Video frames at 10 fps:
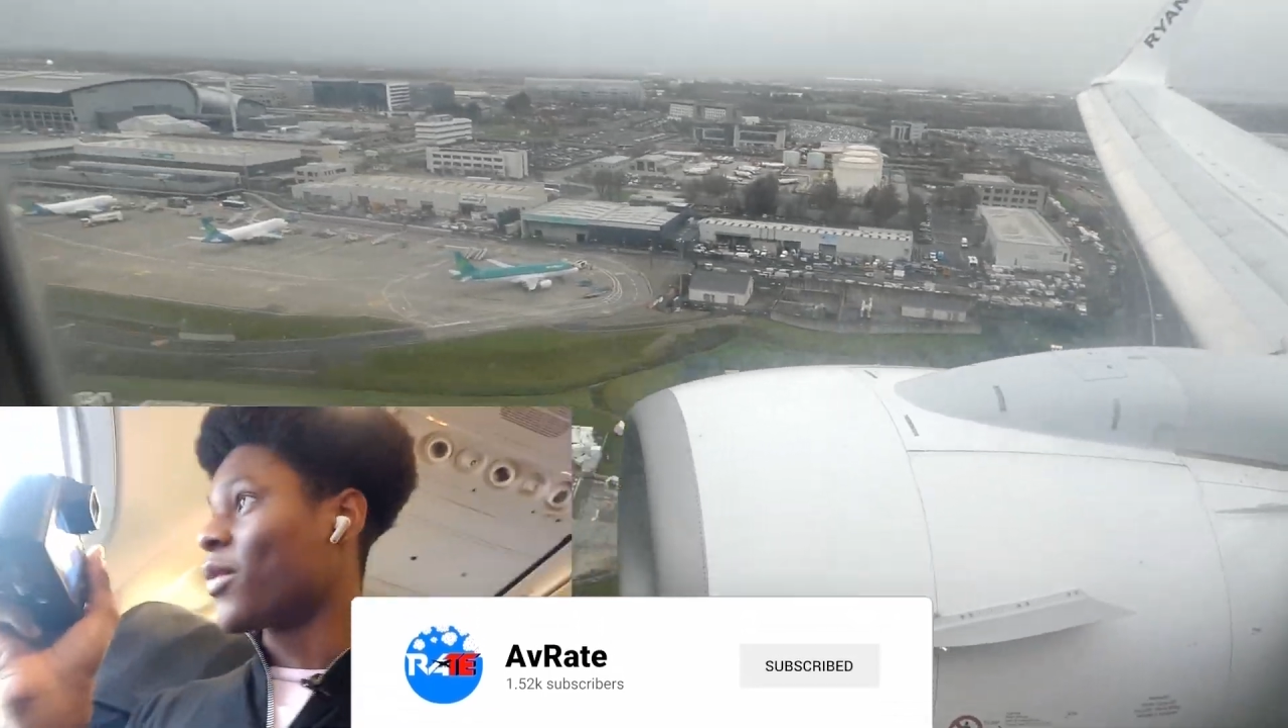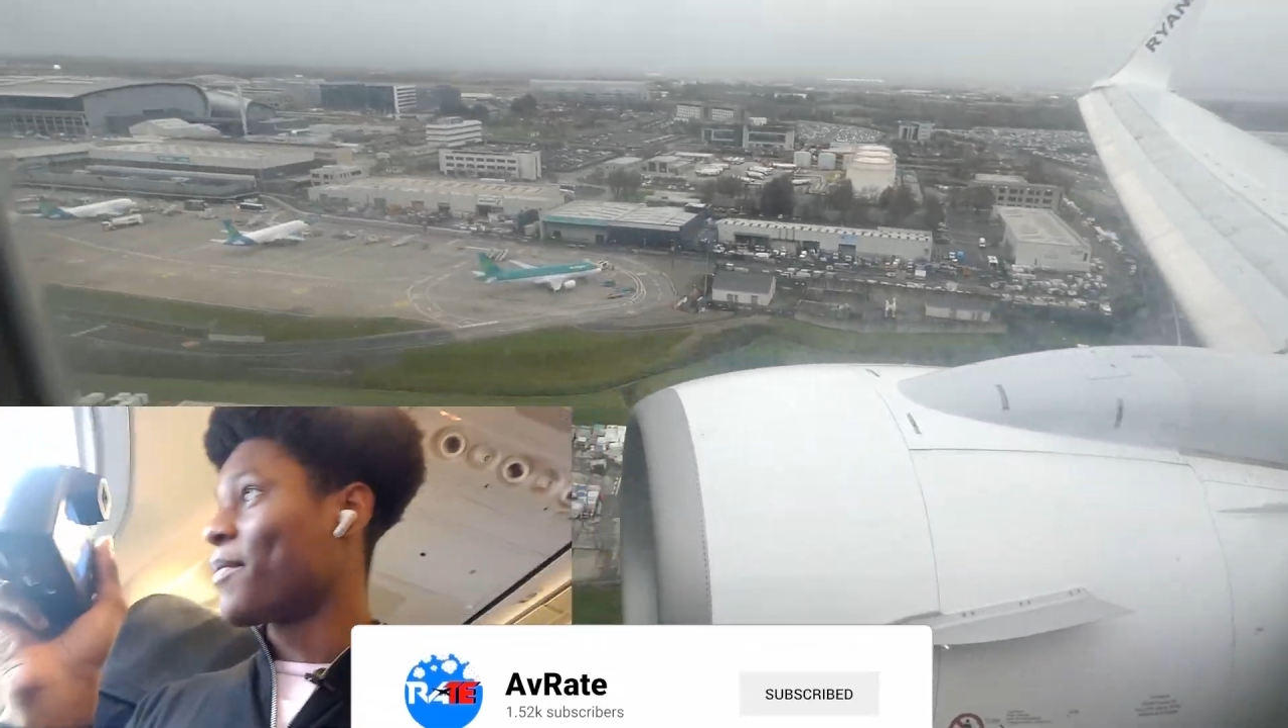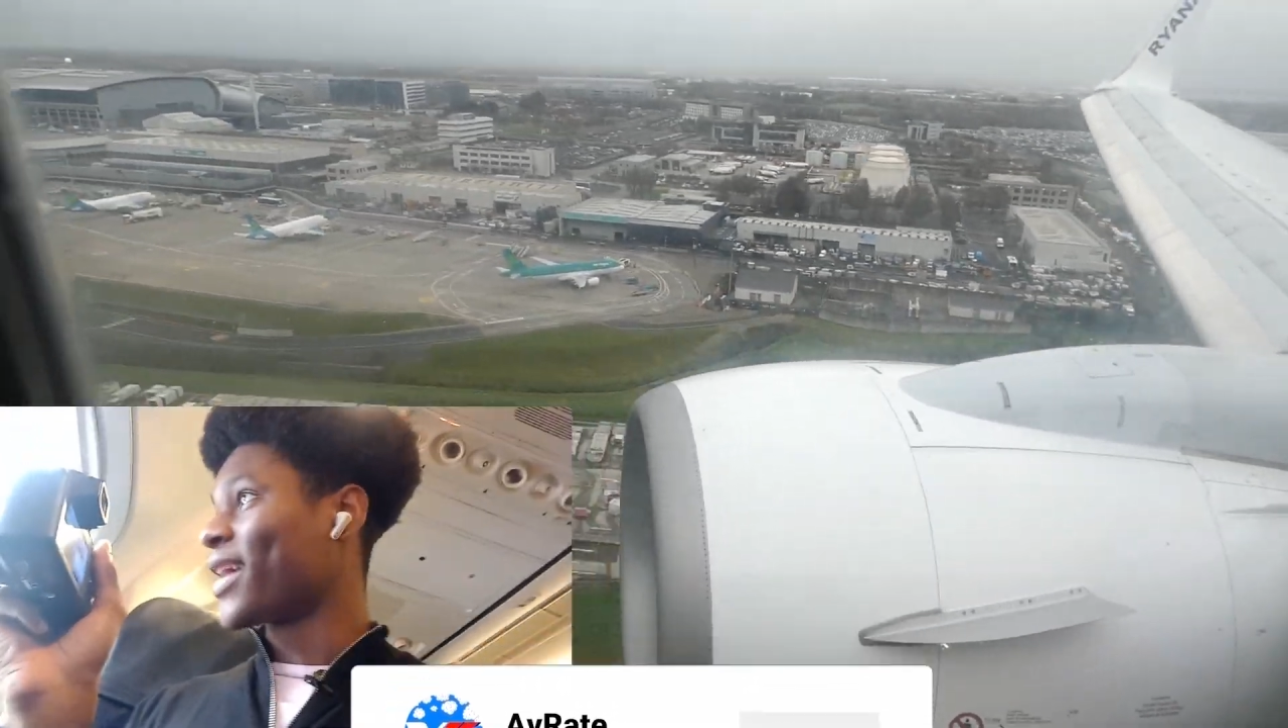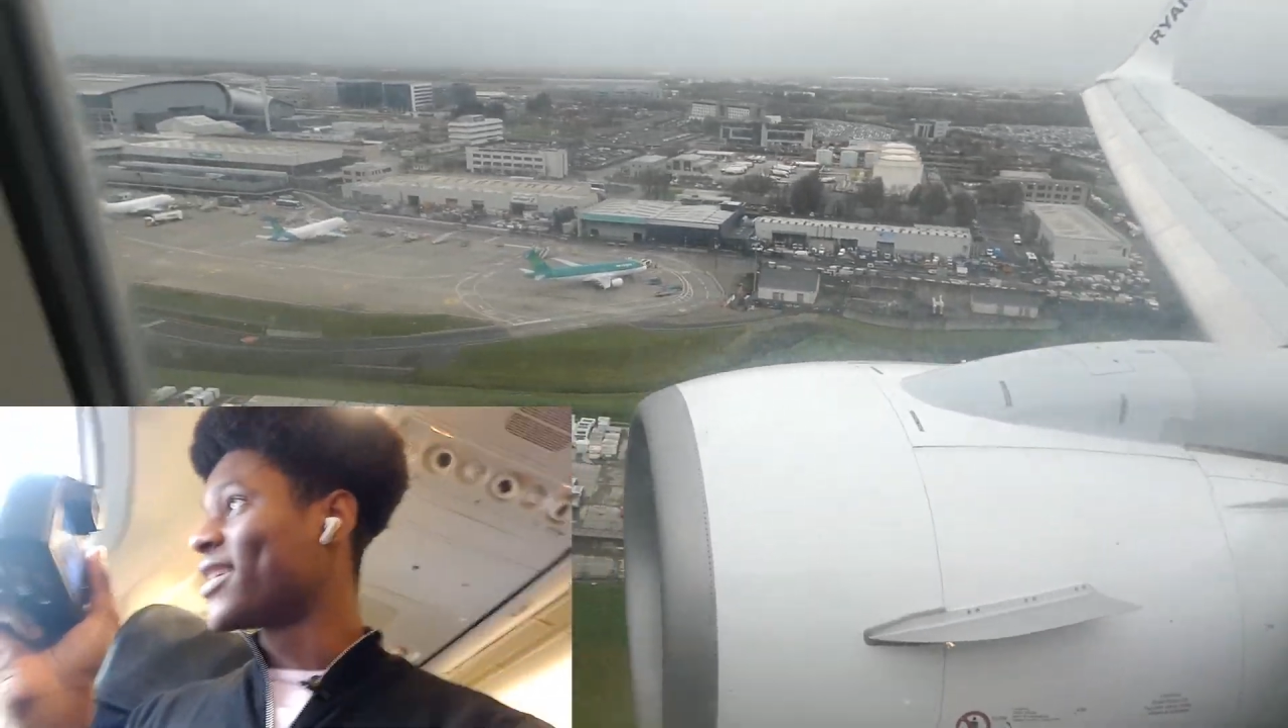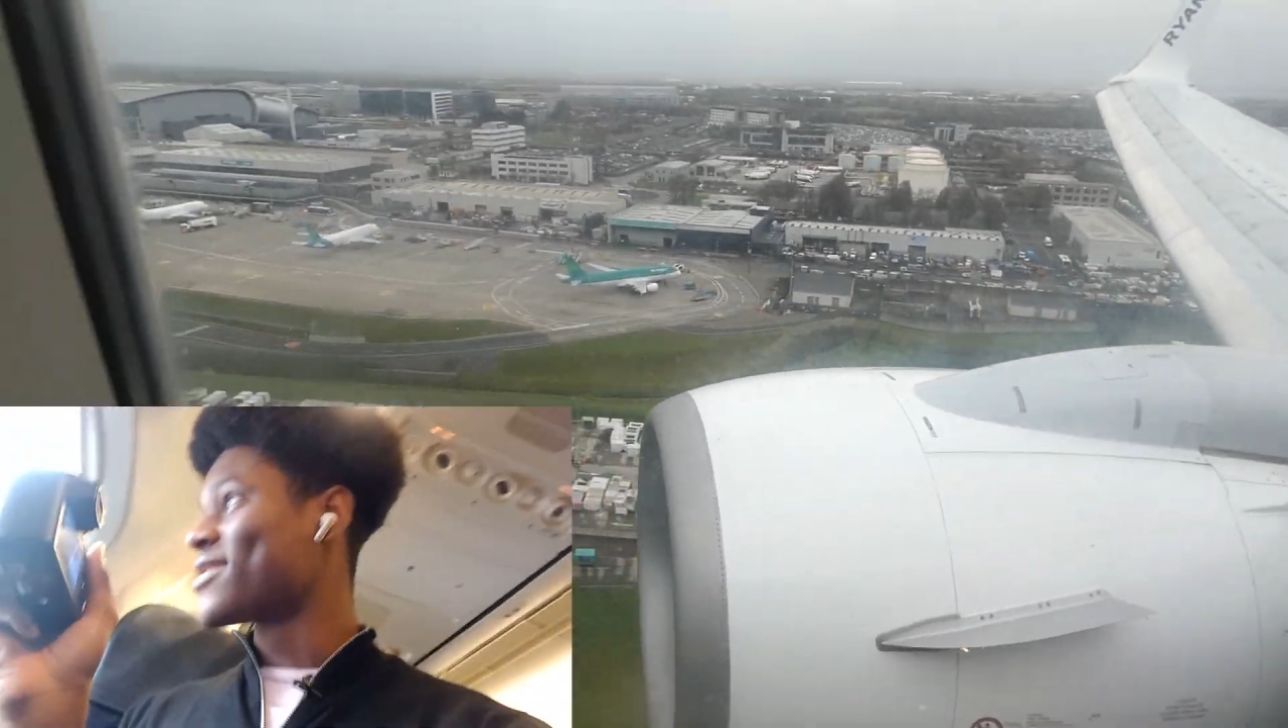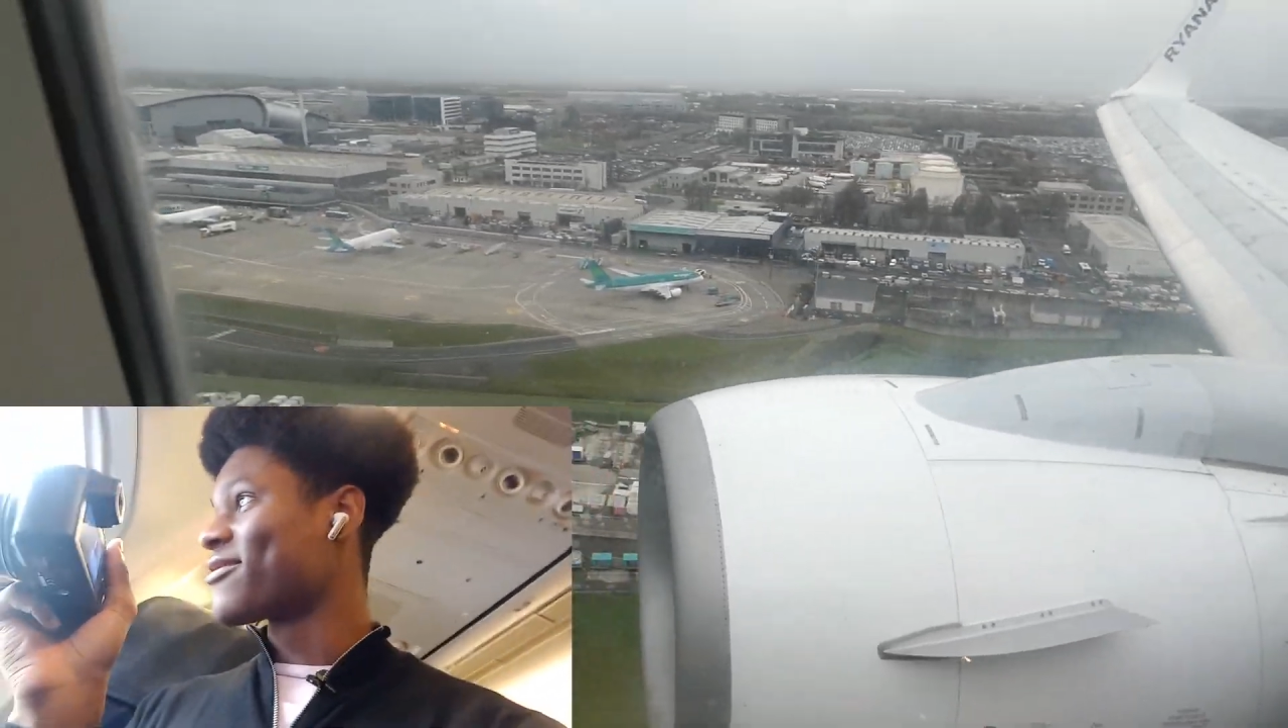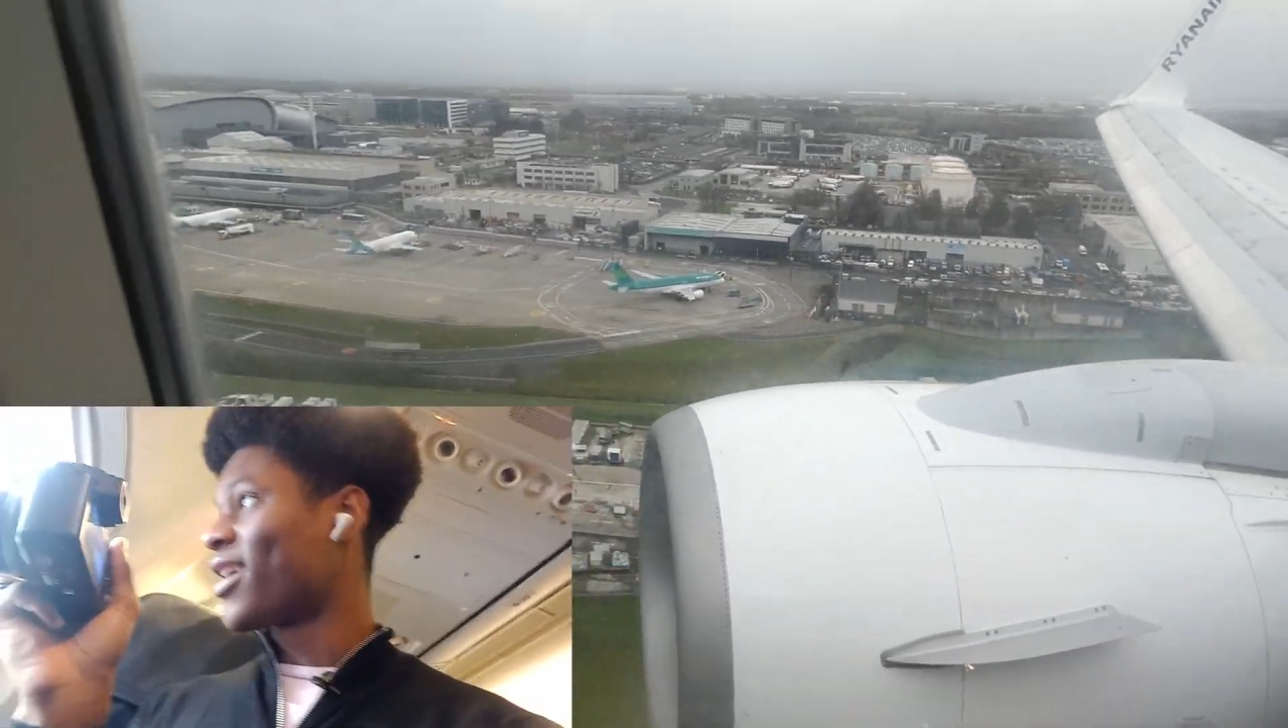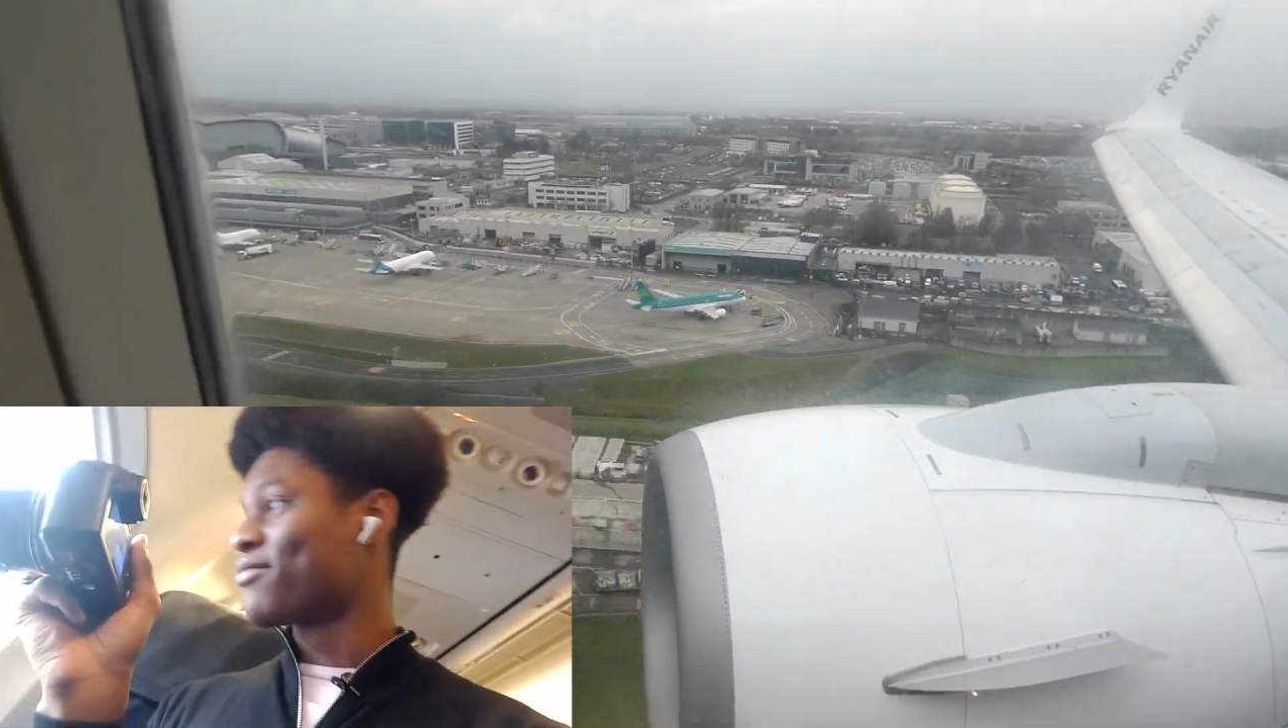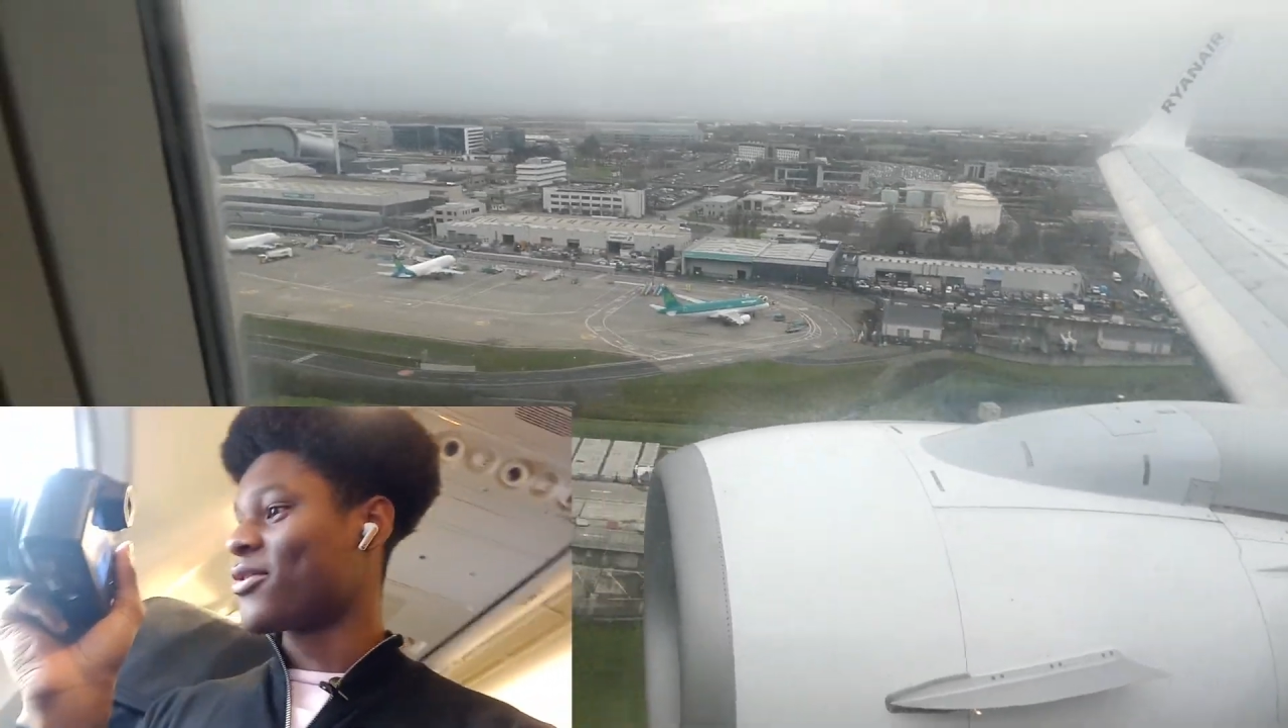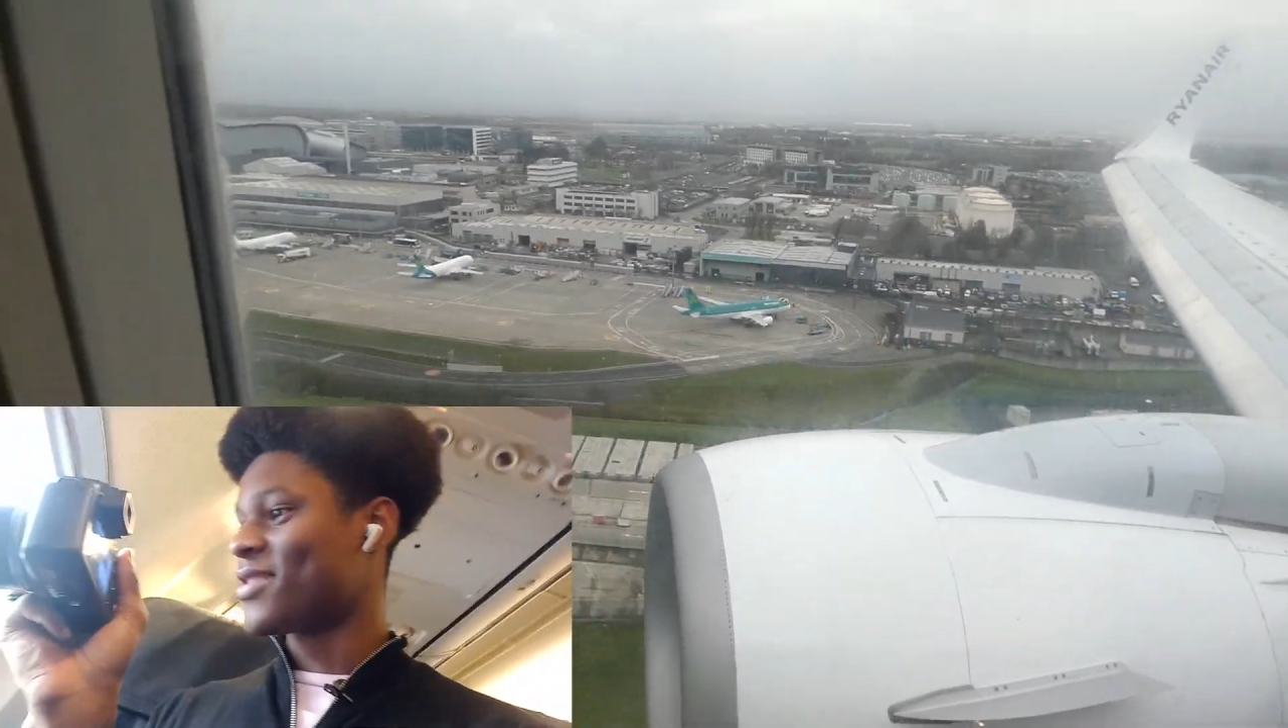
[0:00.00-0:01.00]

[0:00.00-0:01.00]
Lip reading: We're banking into the ground, bro.